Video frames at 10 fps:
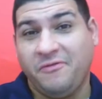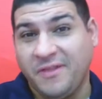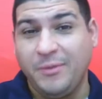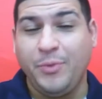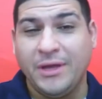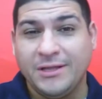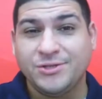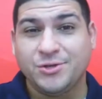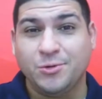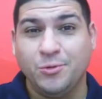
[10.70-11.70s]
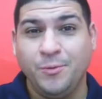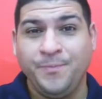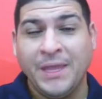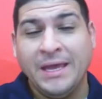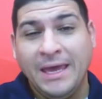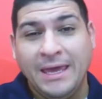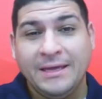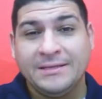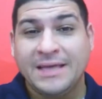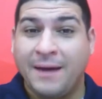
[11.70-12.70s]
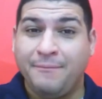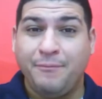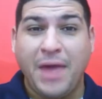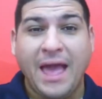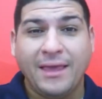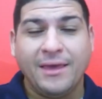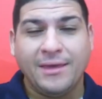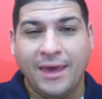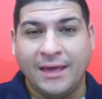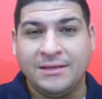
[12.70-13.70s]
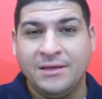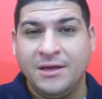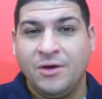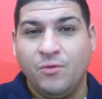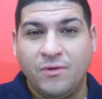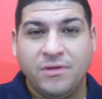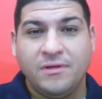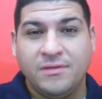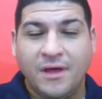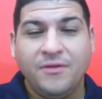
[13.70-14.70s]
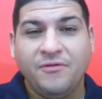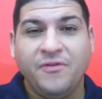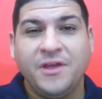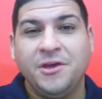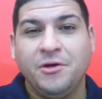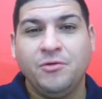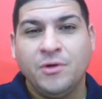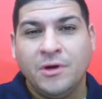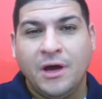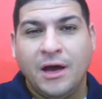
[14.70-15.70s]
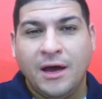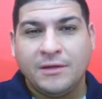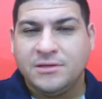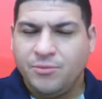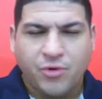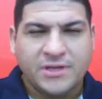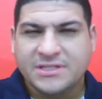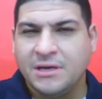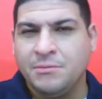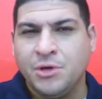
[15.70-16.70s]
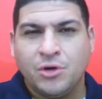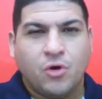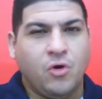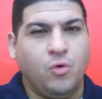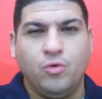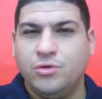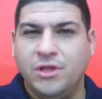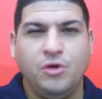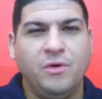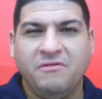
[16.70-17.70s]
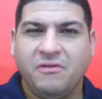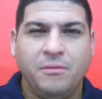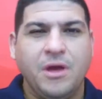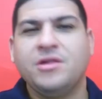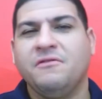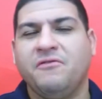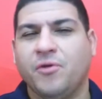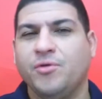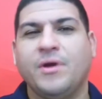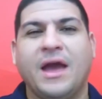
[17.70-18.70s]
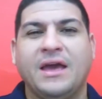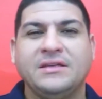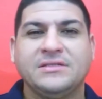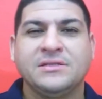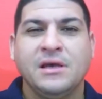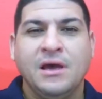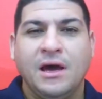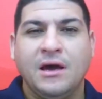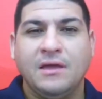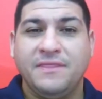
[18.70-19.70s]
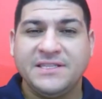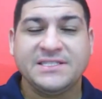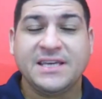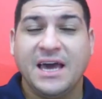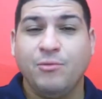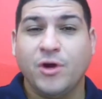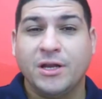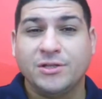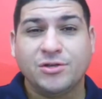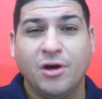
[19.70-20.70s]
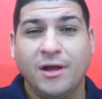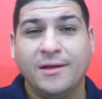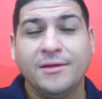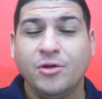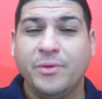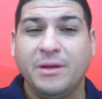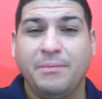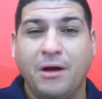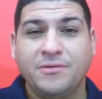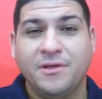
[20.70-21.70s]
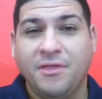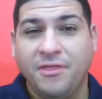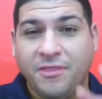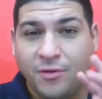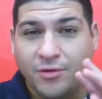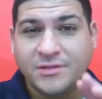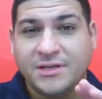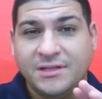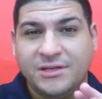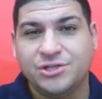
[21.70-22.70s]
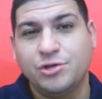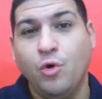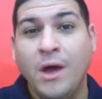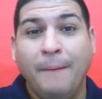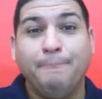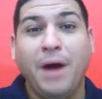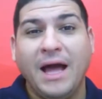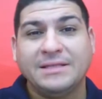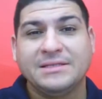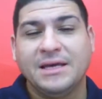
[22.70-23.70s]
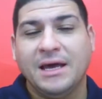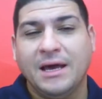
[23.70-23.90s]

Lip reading: Flip English School, and I'm back again with another video to bring some cool new information for you guys. This time we're going to talk a little bit about the third conditional, but